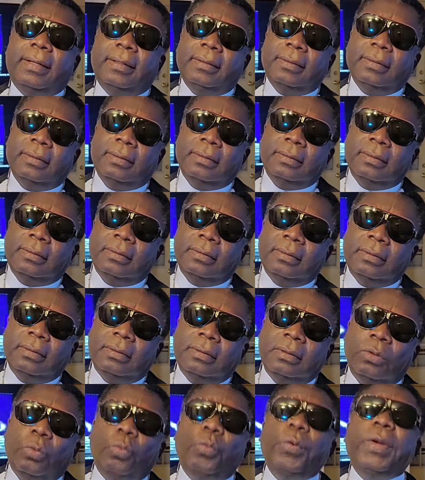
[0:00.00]

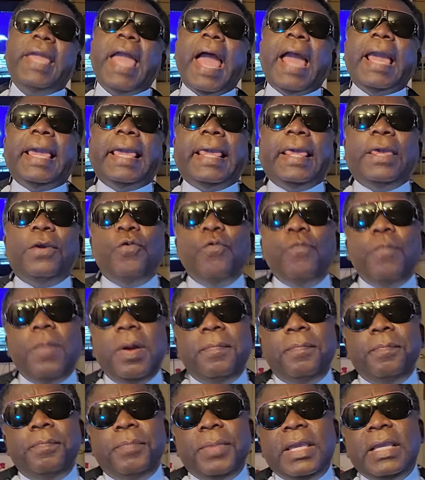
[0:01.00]
We are human